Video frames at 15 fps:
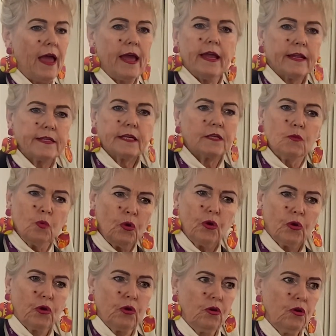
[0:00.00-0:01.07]
it didn't
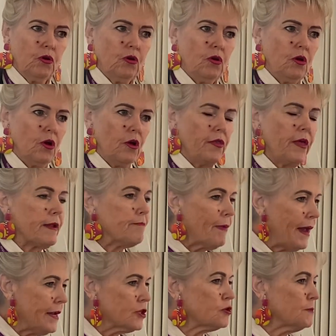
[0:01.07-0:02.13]
work. That
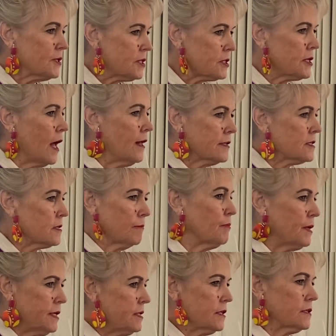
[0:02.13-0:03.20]
management style
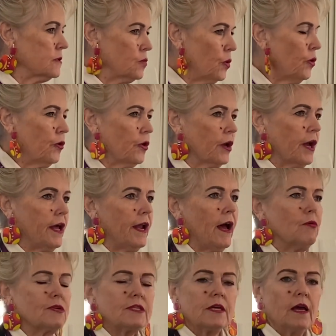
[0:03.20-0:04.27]
simply didn't work. And
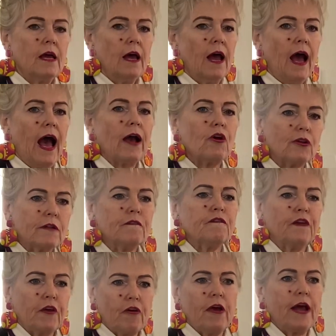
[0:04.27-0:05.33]
I couldn't
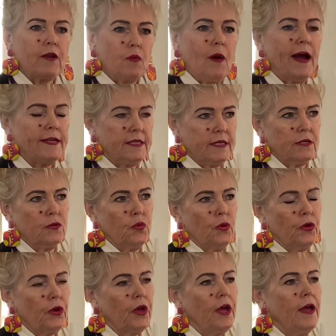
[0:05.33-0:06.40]
figure out why it didn't
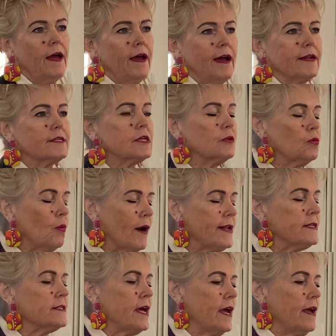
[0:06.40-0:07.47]
work until
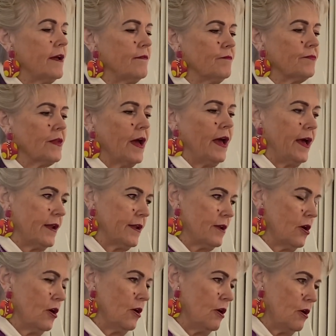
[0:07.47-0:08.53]
one day I had an
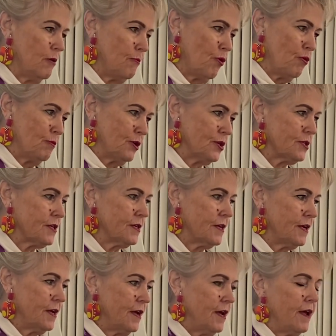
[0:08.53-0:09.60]
aha moment.
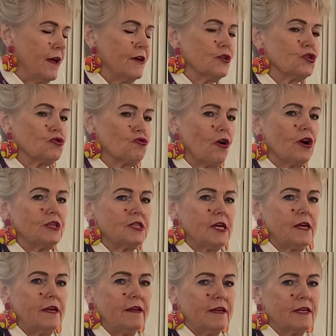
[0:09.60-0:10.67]

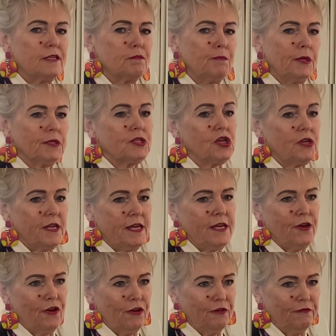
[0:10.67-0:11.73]
Strata is built on ego.